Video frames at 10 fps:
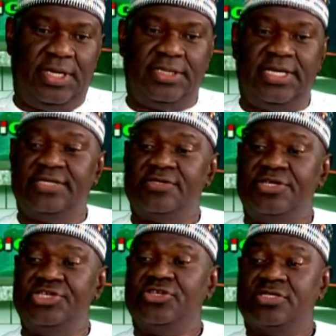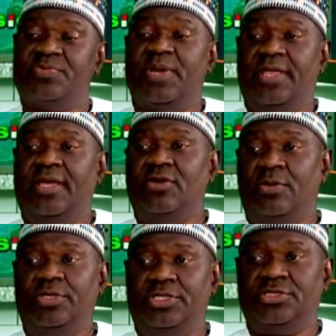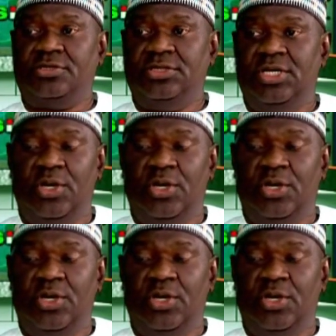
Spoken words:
there's religious barrier in communication.